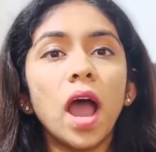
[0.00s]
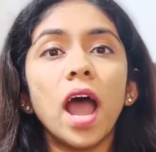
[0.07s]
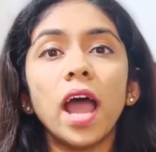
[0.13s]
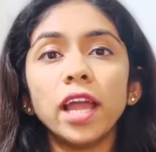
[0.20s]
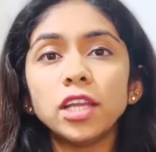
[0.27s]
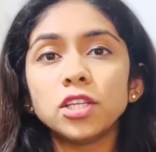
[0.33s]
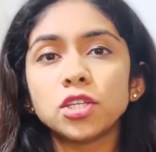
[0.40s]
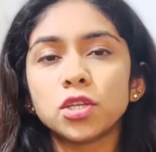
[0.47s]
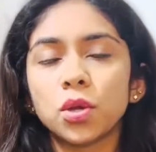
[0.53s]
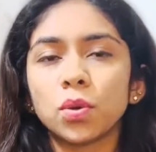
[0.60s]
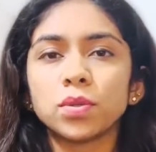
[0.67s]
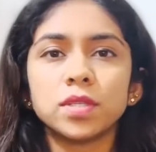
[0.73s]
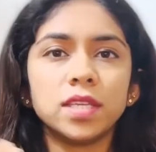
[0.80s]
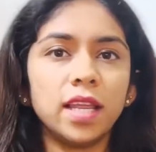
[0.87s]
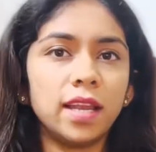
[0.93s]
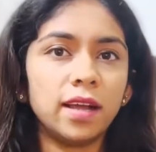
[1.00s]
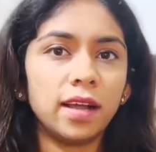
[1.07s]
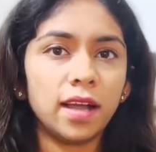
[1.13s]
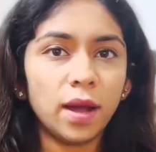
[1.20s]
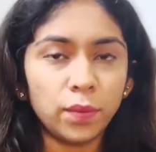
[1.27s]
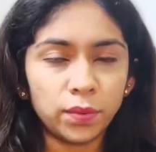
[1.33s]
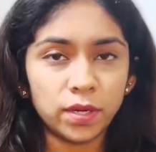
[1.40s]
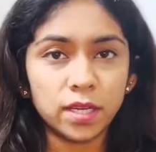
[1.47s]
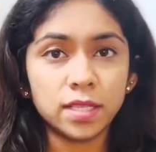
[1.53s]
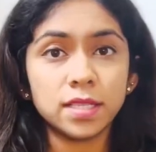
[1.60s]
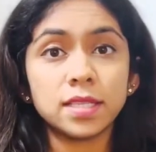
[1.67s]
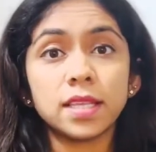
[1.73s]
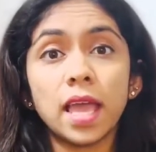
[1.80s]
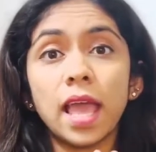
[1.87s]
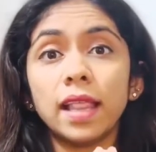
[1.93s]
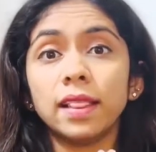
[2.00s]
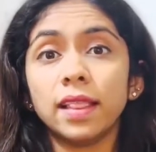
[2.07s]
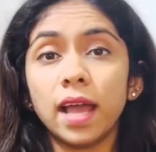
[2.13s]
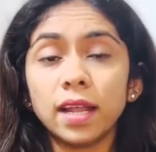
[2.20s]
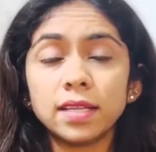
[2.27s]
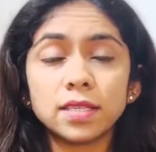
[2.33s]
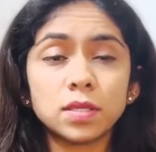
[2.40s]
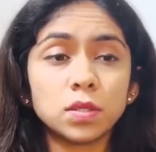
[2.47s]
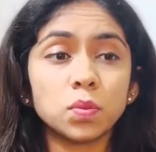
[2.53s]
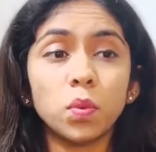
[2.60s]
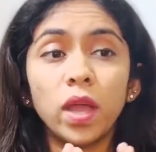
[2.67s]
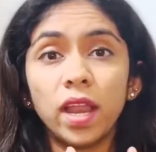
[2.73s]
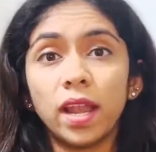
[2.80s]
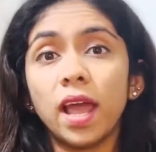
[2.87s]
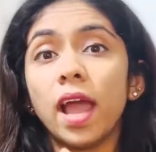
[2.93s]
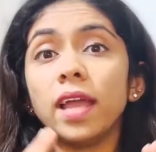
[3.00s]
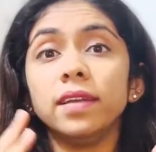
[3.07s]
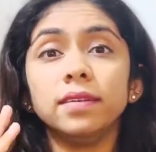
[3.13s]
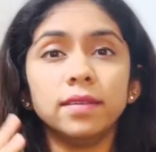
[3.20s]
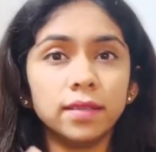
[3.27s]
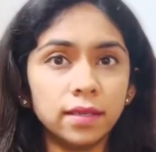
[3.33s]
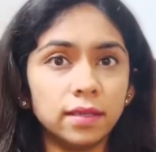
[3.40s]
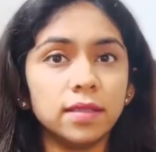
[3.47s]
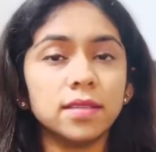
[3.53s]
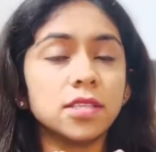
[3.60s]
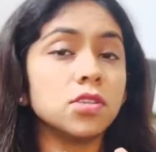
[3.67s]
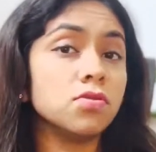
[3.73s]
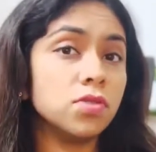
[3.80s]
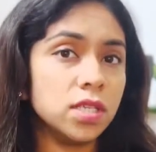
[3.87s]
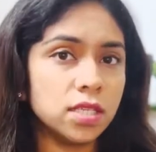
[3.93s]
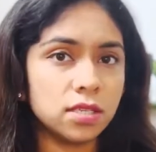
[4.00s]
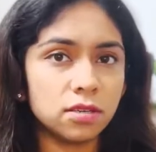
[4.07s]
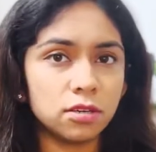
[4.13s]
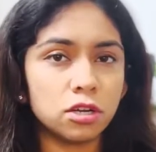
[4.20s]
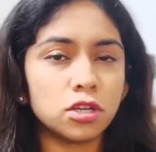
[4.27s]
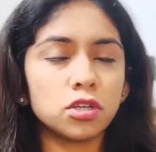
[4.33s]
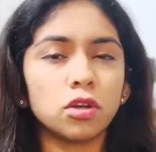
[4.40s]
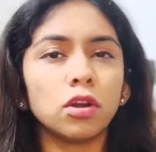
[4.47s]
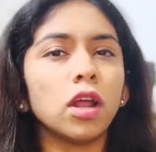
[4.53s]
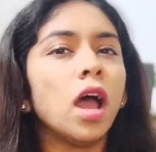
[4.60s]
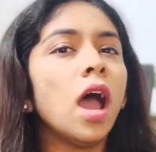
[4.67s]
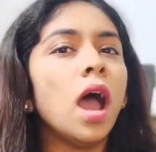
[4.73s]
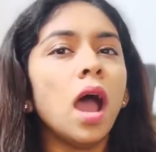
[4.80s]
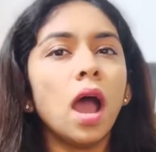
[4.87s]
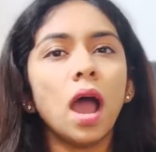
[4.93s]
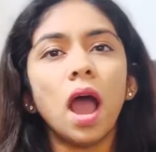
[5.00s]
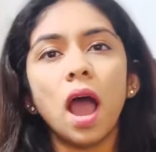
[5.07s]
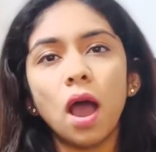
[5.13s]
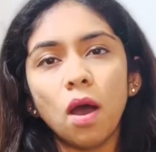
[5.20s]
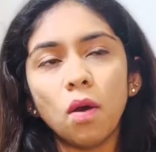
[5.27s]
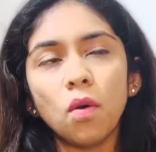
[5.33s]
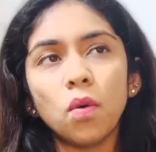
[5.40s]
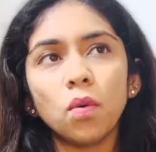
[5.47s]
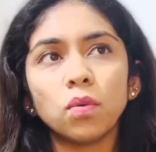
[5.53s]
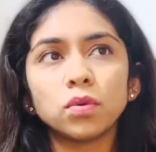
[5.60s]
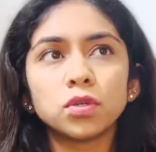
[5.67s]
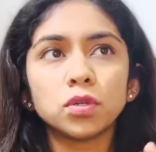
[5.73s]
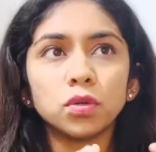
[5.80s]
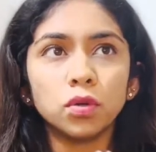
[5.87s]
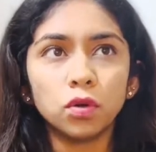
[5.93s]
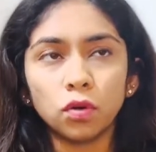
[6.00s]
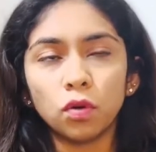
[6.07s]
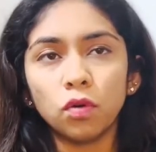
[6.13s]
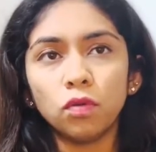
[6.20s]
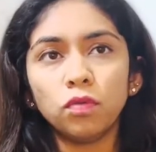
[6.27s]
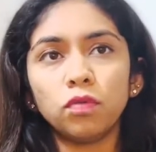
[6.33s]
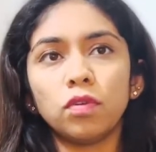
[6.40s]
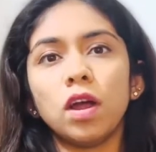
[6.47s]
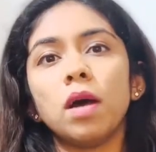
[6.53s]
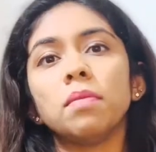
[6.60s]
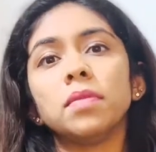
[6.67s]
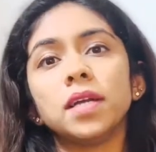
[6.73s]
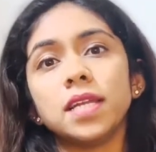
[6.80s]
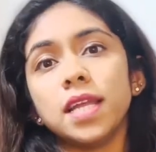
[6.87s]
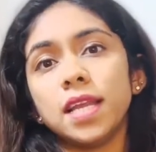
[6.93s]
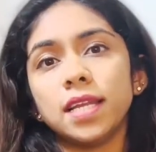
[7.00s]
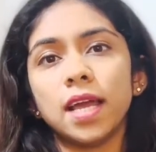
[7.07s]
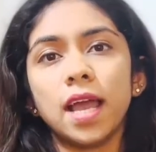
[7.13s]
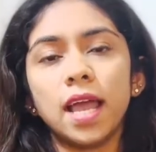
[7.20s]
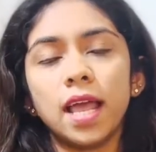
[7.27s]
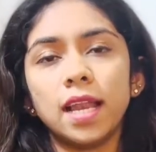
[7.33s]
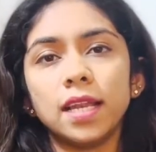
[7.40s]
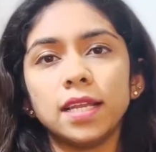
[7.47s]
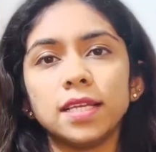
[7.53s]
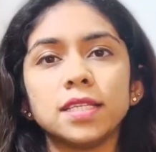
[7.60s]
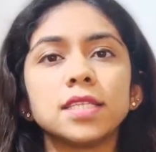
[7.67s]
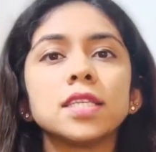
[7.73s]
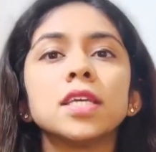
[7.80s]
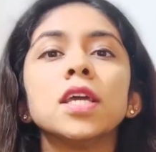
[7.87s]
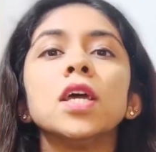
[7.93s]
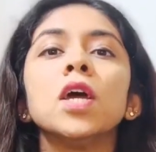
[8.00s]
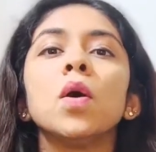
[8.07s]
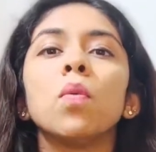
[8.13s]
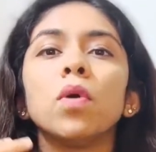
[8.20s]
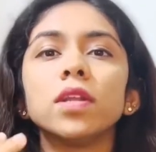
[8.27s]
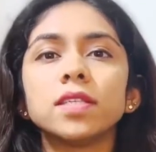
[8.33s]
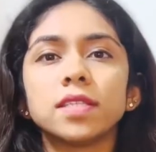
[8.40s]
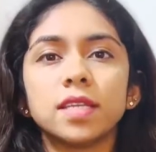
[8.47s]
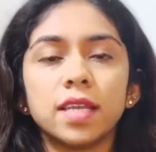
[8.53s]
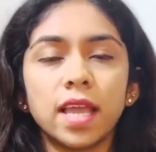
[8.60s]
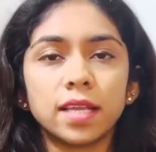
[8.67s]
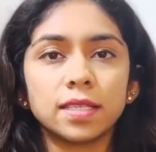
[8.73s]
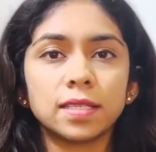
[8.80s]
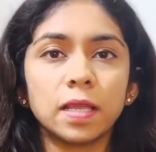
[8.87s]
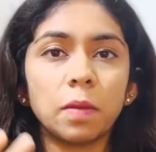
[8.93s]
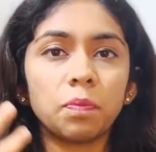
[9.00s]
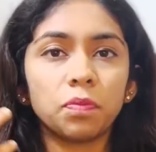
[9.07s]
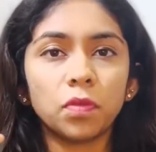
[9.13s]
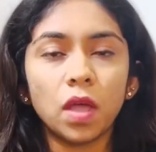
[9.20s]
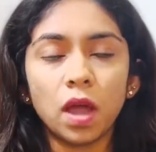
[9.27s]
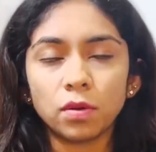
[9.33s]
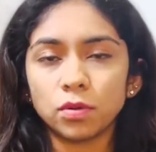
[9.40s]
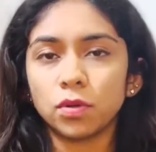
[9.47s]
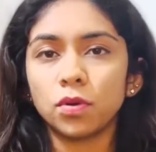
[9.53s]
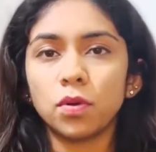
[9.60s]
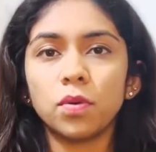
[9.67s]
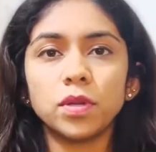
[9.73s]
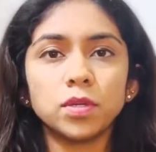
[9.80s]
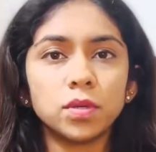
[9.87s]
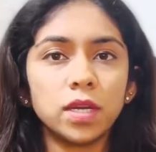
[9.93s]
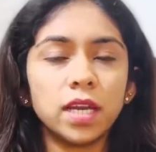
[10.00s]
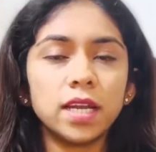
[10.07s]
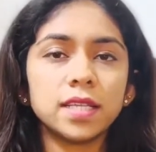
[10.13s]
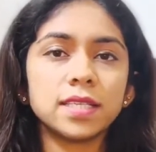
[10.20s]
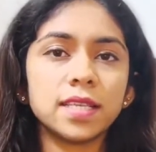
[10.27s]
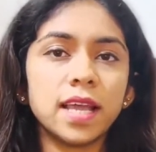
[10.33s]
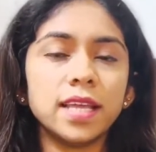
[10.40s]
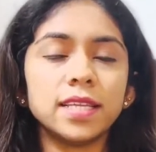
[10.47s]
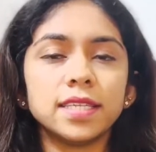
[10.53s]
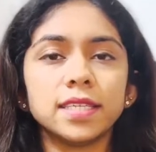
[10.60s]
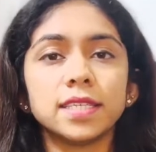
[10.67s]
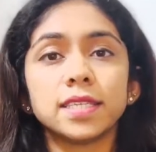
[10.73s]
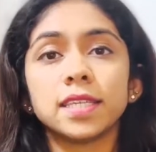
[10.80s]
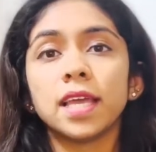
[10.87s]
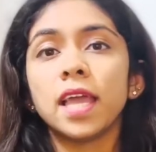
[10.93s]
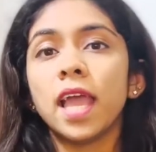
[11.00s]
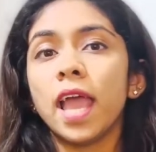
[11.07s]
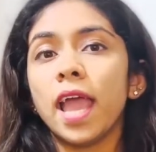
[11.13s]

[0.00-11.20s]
I chose data governance, and that's when I did this research on how to grow from a data analyst. What is the next step? How to grow into a data scientist?